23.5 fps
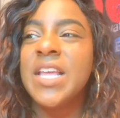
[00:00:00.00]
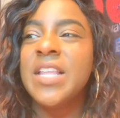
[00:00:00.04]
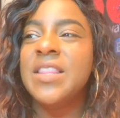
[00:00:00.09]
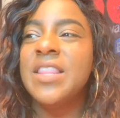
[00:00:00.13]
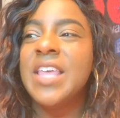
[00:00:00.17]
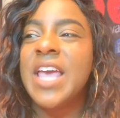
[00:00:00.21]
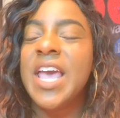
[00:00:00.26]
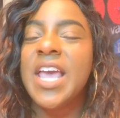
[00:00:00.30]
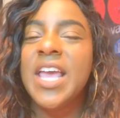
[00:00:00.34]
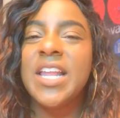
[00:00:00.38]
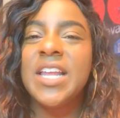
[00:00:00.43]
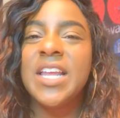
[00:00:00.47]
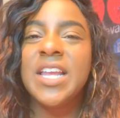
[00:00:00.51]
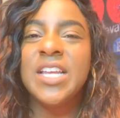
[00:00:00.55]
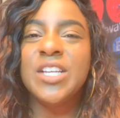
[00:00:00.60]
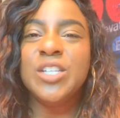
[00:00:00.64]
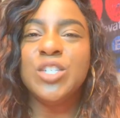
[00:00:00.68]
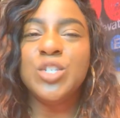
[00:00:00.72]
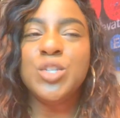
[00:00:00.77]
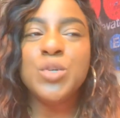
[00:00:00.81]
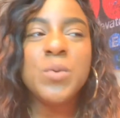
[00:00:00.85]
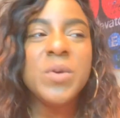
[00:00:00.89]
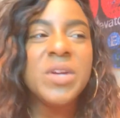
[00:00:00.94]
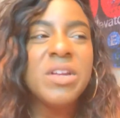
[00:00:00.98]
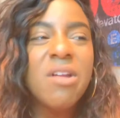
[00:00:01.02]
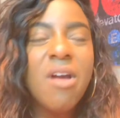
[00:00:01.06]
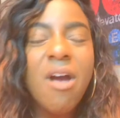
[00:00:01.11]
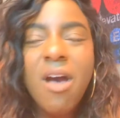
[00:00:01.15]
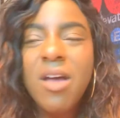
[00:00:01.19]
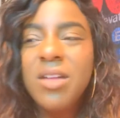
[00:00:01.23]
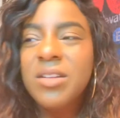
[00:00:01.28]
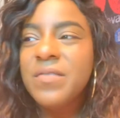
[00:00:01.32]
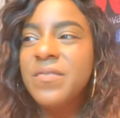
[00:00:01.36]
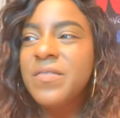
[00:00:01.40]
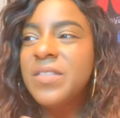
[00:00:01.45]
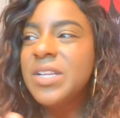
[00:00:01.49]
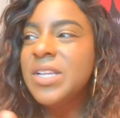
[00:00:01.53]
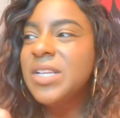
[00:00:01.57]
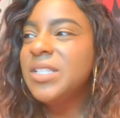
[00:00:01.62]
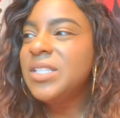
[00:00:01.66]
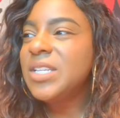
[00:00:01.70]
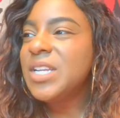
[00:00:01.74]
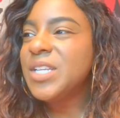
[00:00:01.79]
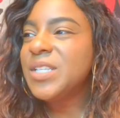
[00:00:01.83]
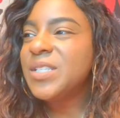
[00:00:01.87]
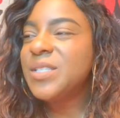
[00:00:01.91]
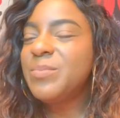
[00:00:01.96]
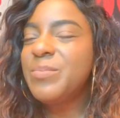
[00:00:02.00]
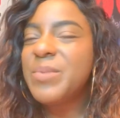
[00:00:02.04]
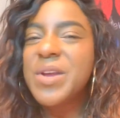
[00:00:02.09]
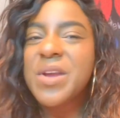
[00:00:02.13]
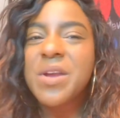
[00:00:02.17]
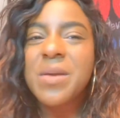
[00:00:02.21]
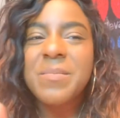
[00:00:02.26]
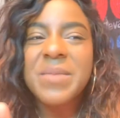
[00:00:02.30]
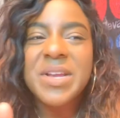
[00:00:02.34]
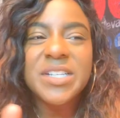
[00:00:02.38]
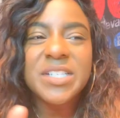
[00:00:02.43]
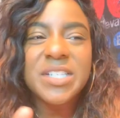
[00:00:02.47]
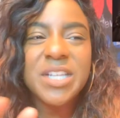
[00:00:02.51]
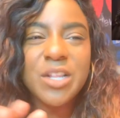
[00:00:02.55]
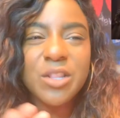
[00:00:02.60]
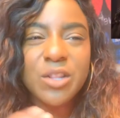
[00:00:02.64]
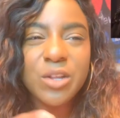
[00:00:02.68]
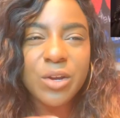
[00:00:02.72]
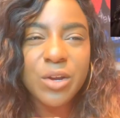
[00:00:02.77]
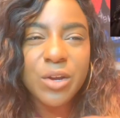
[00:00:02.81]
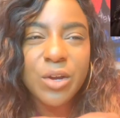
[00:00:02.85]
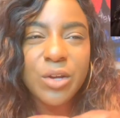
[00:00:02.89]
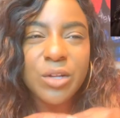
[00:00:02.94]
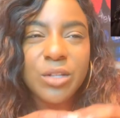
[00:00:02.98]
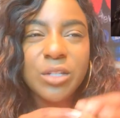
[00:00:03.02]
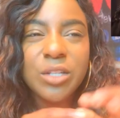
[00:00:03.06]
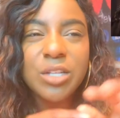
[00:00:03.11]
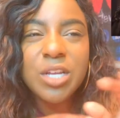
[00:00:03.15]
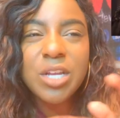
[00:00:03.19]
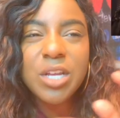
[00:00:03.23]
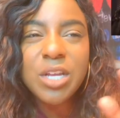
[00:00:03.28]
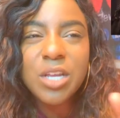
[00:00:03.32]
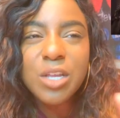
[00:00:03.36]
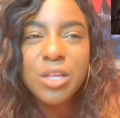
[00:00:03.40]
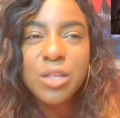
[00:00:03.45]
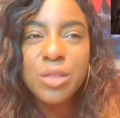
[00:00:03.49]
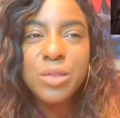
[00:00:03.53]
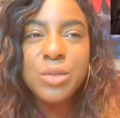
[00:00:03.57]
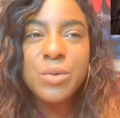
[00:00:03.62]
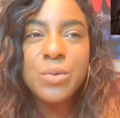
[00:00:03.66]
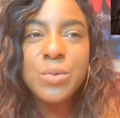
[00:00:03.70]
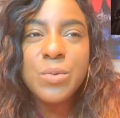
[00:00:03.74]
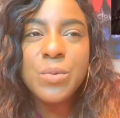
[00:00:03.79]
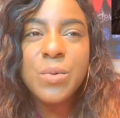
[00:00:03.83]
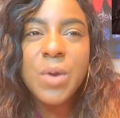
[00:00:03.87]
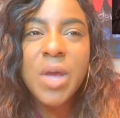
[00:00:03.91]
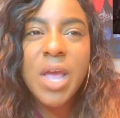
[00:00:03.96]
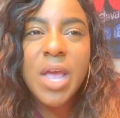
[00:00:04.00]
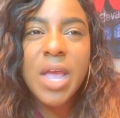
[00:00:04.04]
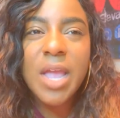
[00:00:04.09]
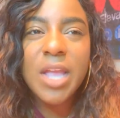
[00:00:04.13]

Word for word: that is doing all of these experiments and they're looking through,